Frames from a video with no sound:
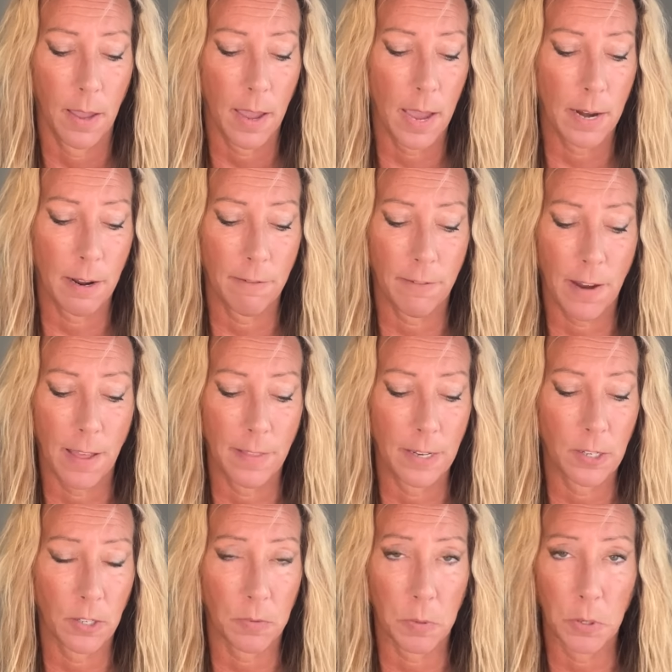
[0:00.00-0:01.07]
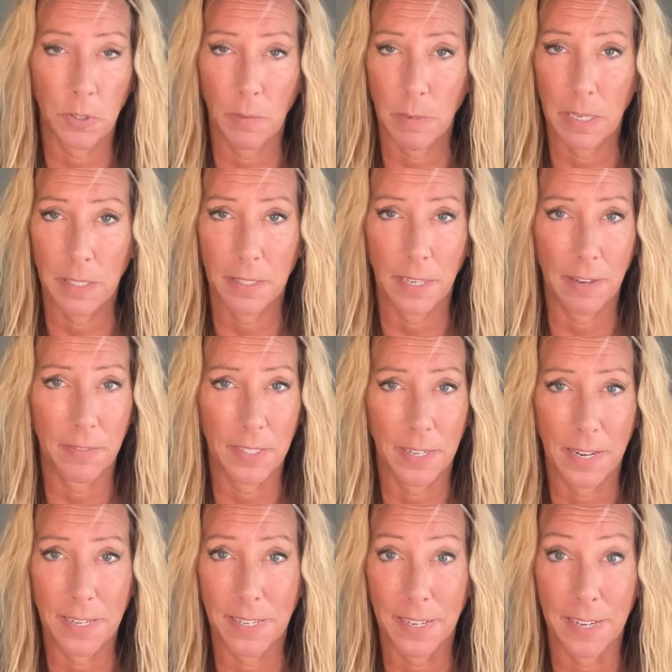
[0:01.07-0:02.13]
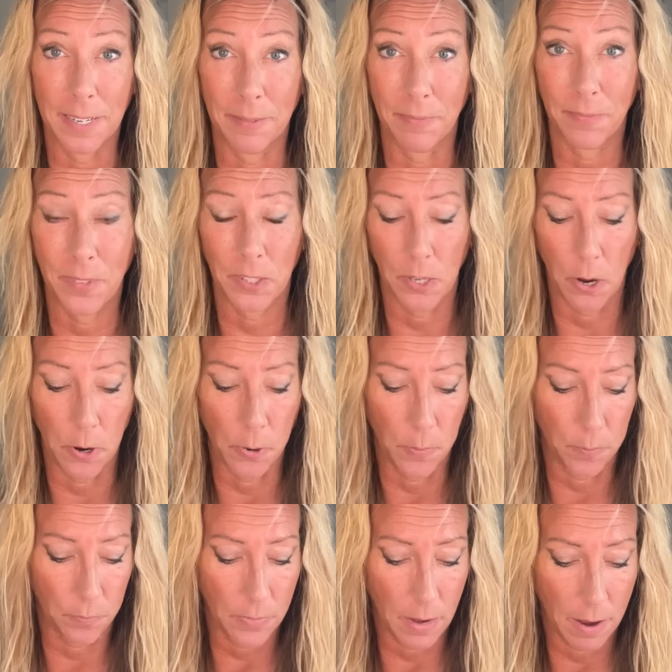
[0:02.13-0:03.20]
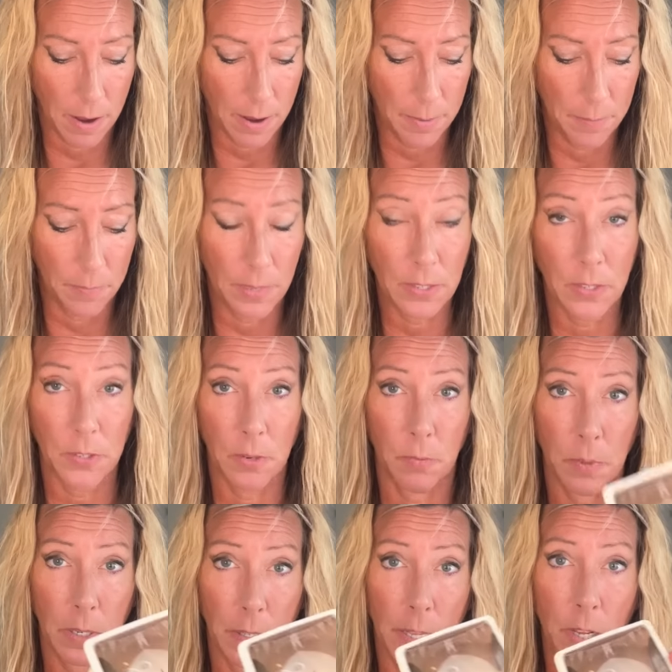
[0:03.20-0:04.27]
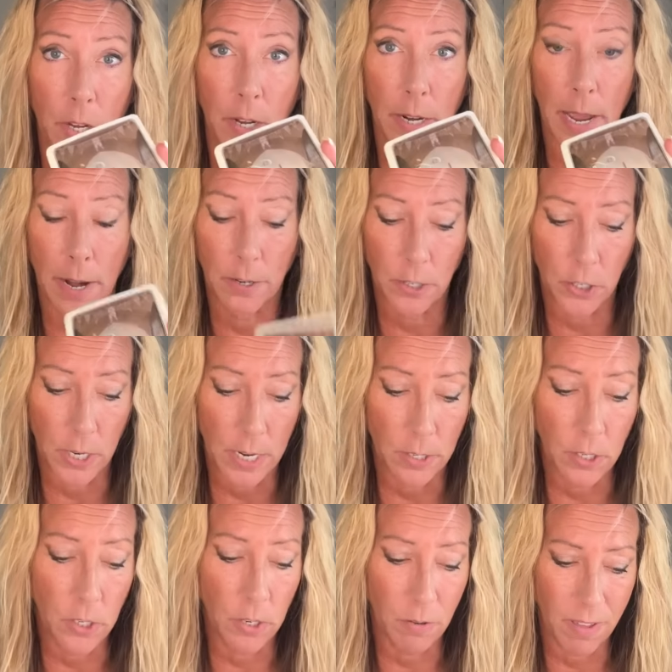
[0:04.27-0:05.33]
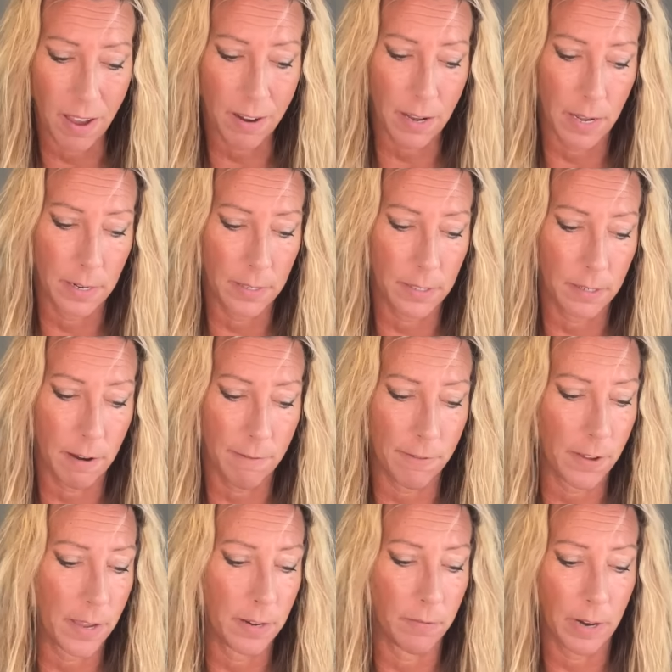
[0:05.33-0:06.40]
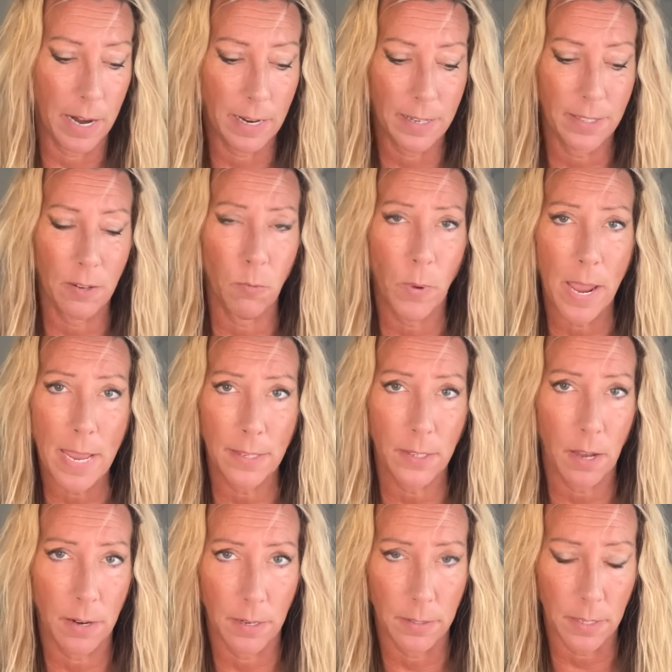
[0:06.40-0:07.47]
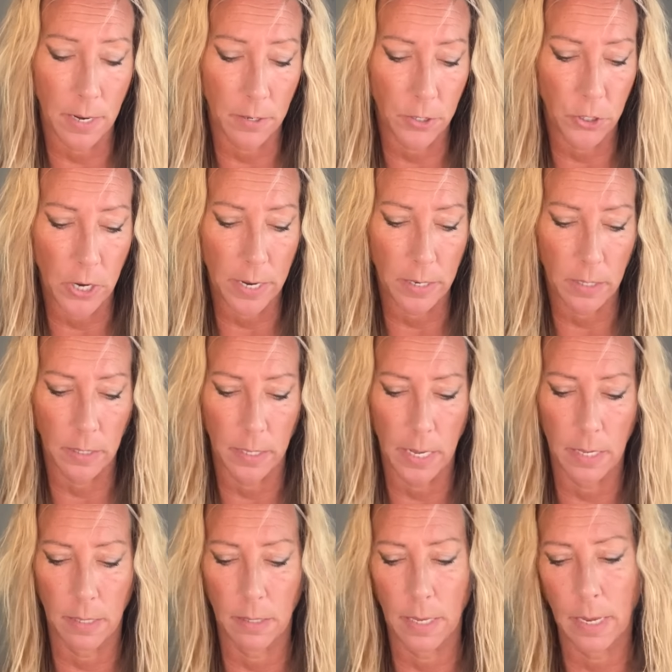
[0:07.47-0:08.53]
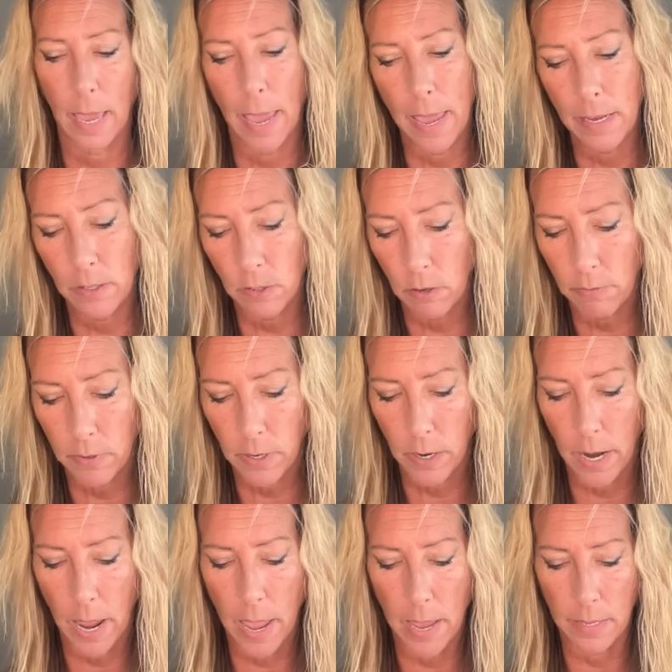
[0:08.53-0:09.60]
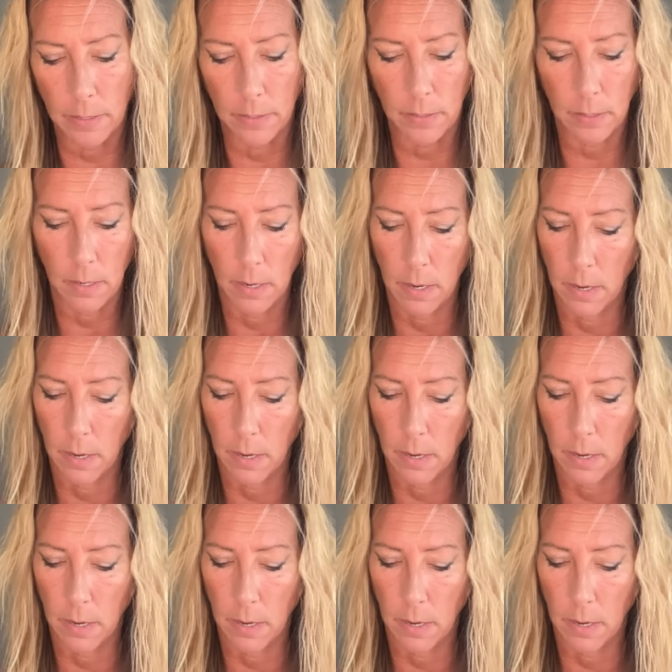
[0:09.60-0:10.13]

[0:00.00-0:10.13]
And I finally just rolled up my sleeves and I did it. So this is a really good energy to do that kind of stuff in, right? Because it weighs on us energetically. It like hangs over our heads.